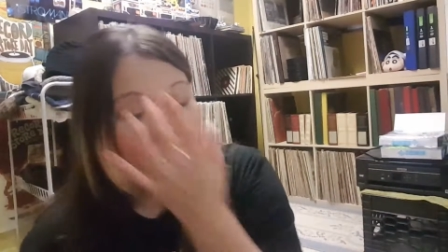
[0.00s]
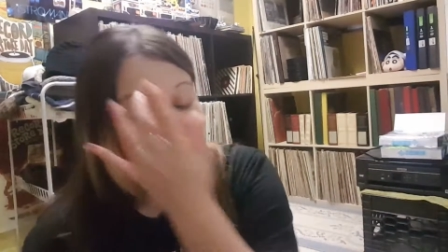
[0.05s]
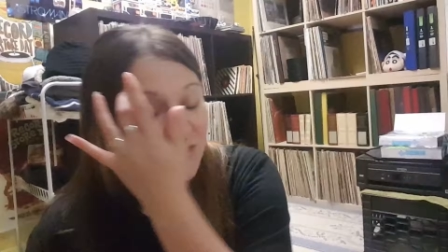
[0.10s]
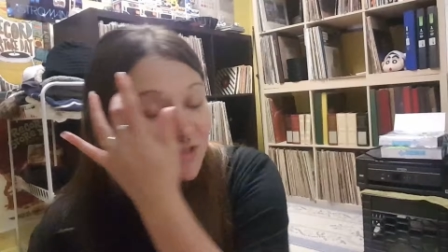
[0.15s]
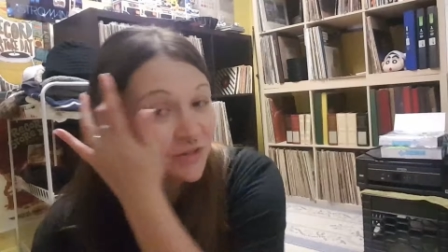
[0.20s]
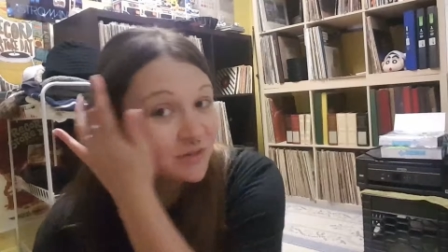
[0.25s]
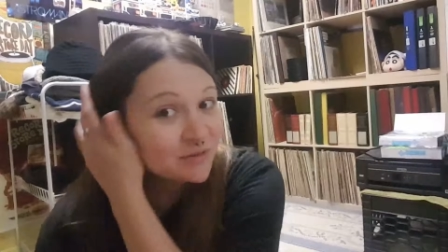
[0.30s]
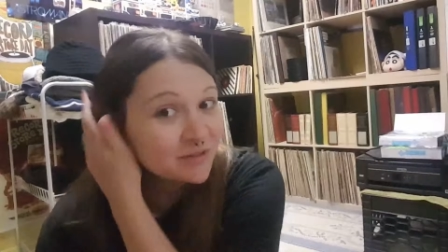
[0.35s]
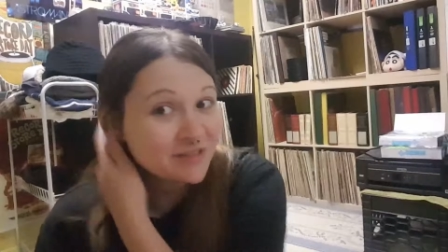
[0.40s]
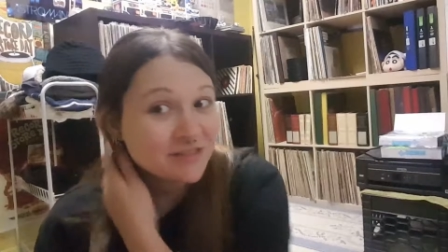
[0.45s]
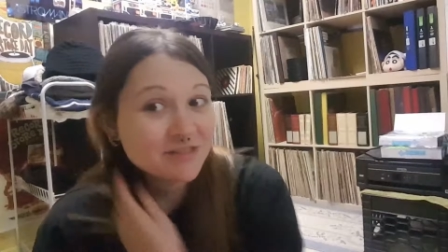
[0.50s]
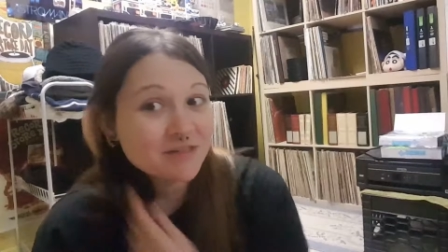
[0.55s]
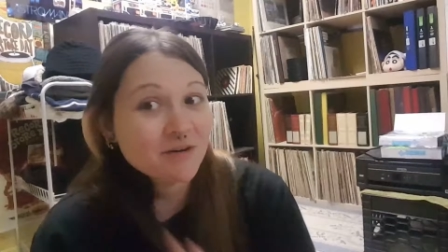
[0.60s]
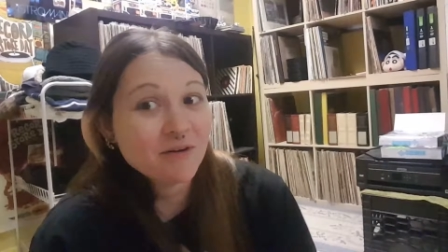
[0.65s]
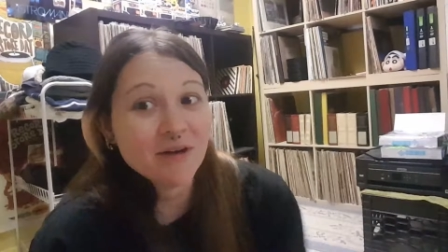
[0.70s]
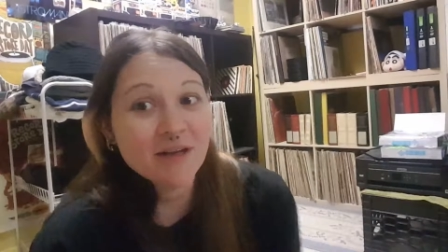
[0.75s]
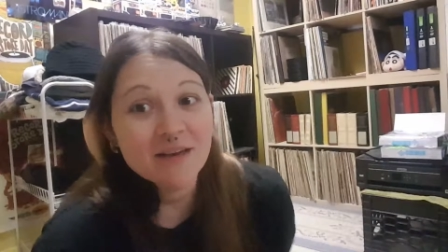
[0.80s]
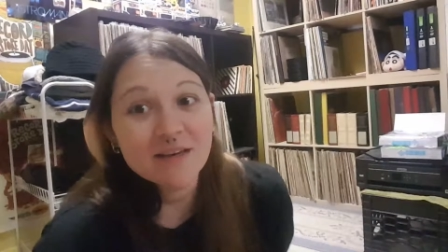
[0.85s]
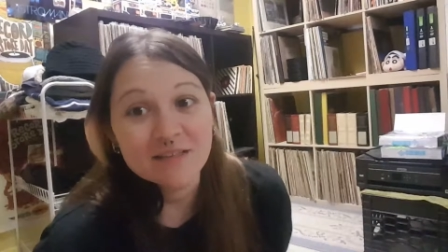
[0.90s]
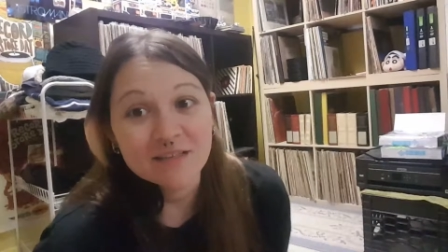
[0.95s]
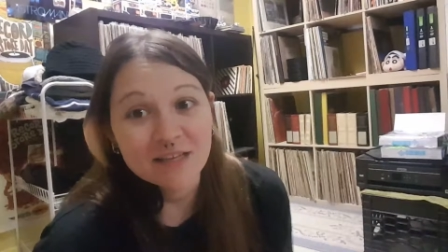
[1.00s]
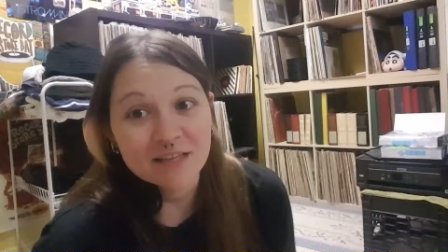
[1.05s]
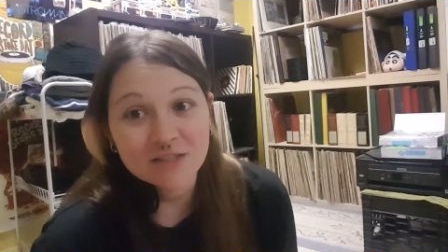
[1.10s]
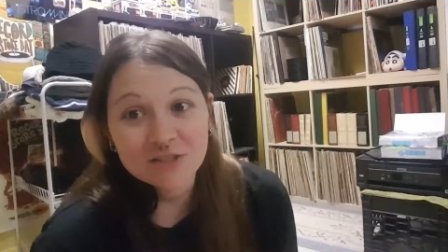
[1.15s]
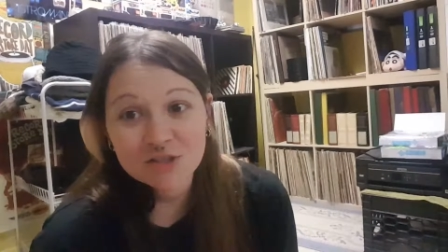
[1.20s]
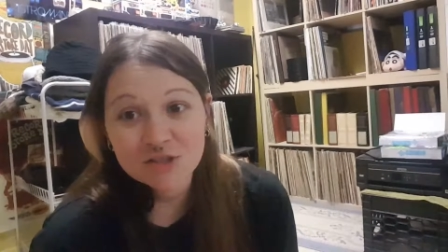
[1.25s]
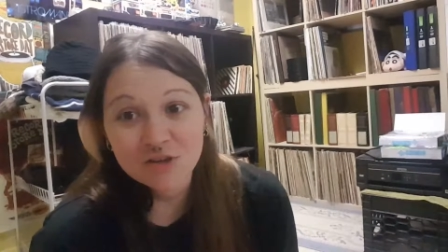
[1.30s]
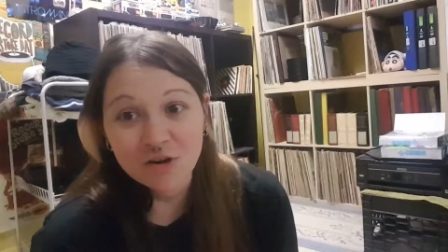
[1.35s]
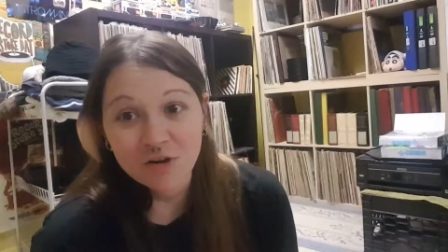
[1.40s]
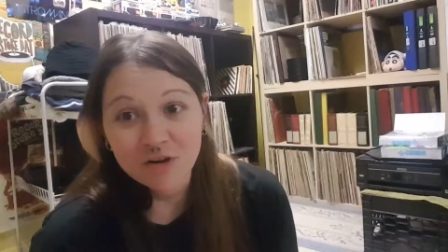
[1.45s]
So let's go ahead and
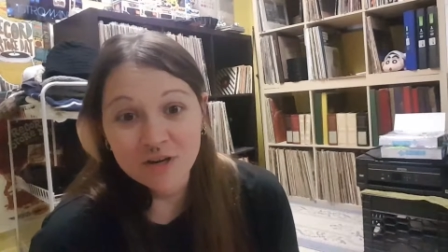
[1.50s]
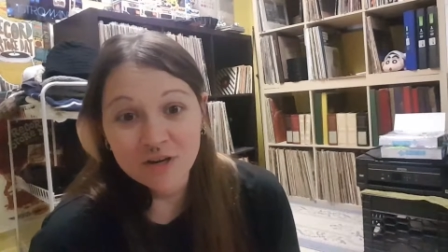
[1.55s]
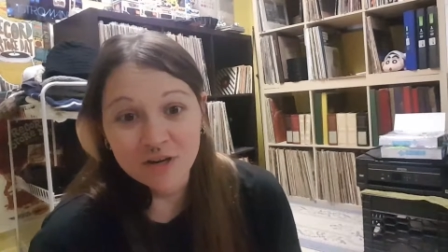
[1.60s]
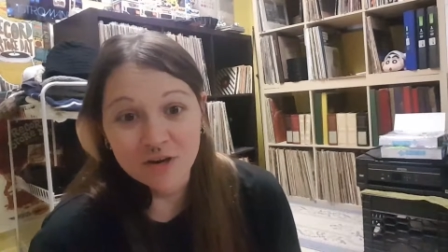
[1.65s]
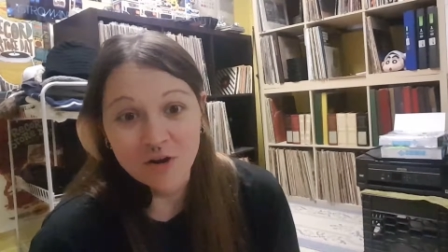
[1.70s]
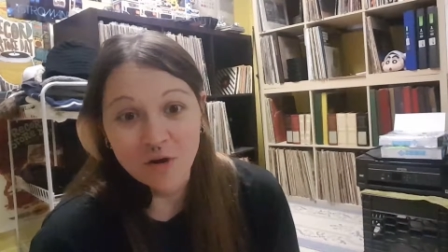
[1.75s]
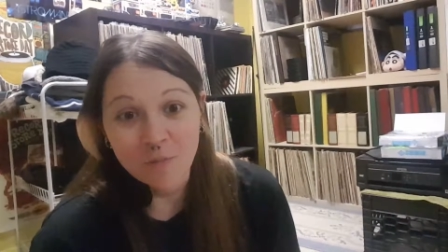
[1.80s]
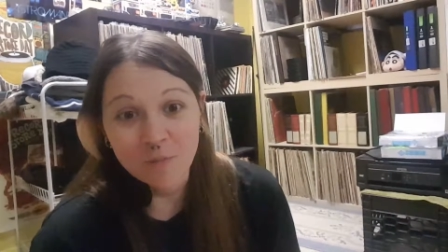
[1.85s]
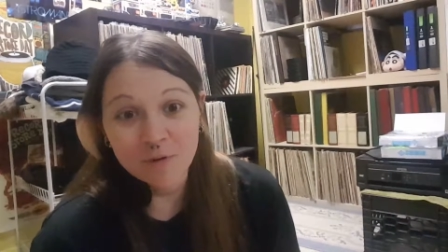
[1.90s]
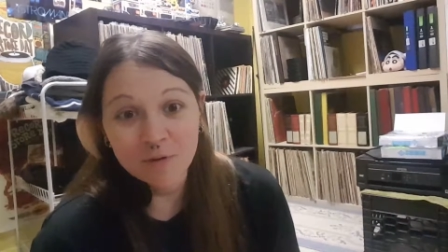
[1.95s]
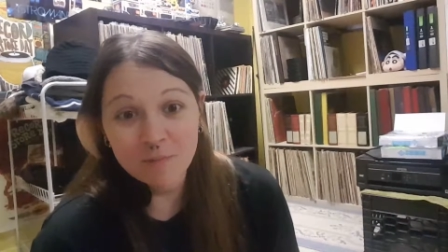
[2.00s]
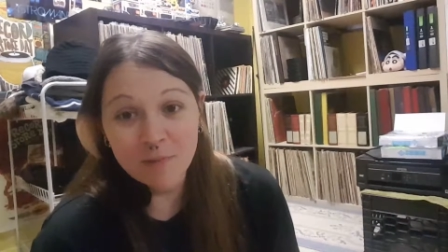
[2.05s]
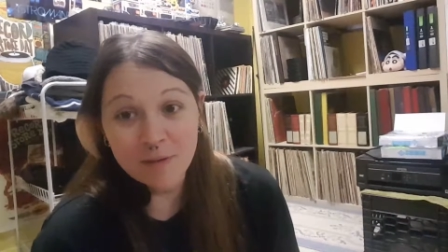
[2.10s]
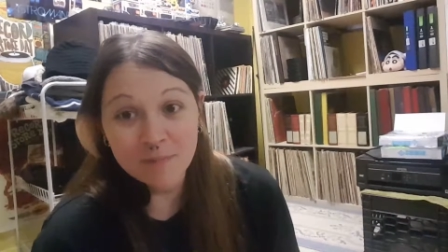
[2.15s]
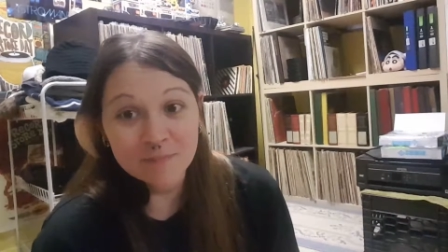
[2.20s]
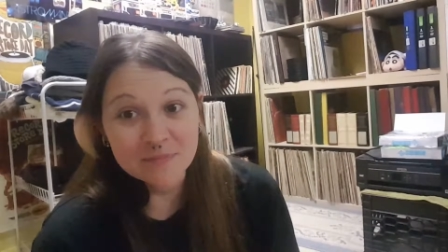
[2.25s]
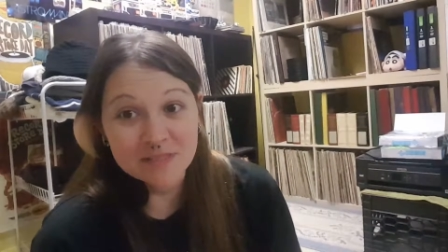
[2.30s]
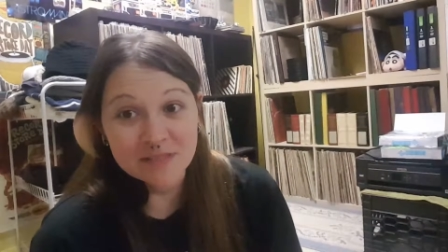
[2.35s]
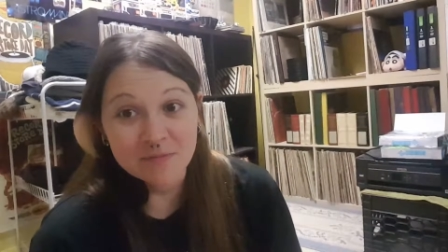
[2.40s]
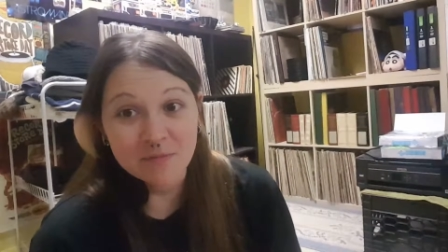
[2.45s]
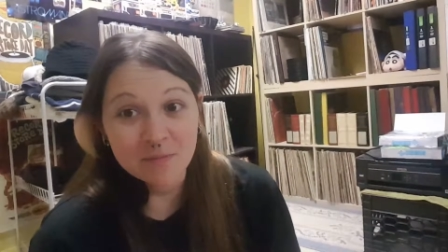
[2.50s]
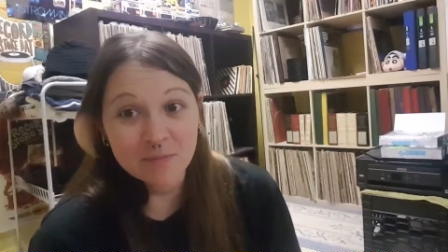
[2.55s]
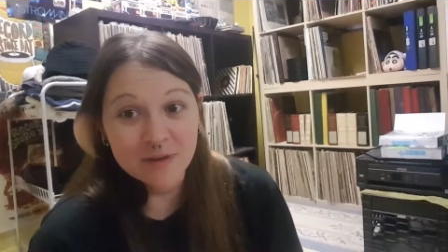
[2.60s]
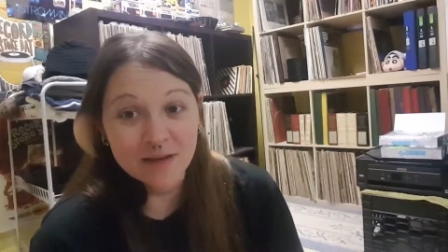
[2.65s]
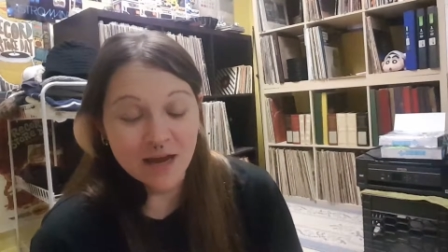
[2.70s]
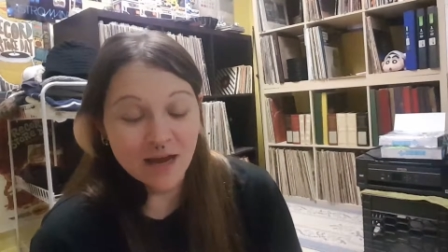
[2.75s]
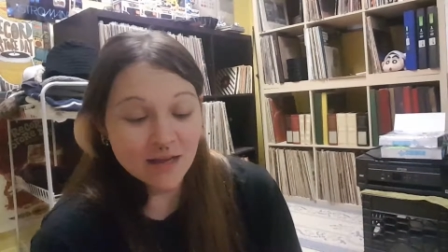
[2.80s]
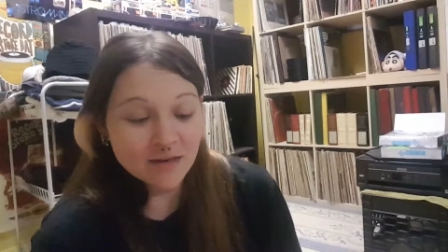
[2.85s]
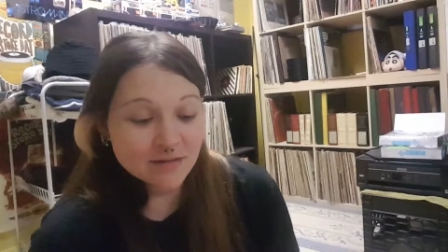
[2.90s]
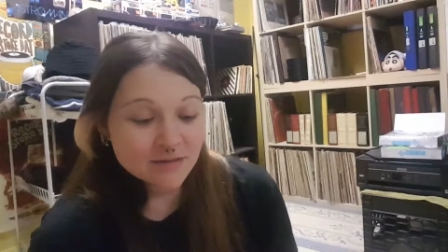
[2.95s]
get started and open them up see what
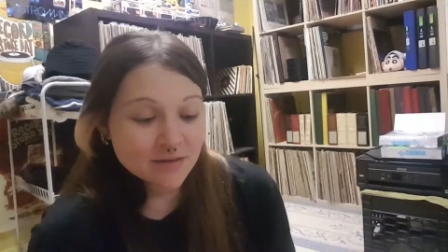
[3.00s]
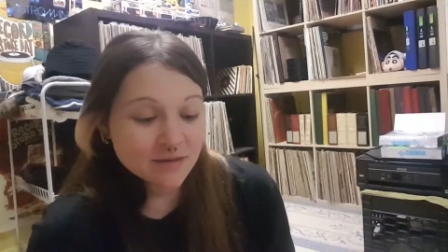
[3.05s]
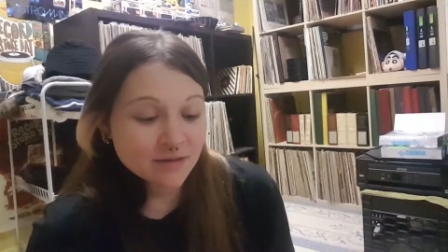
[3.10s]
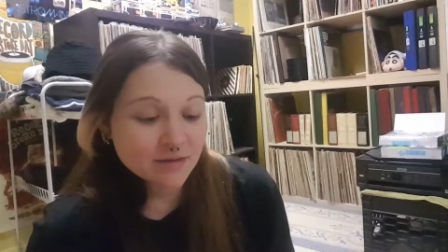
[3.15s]
we got.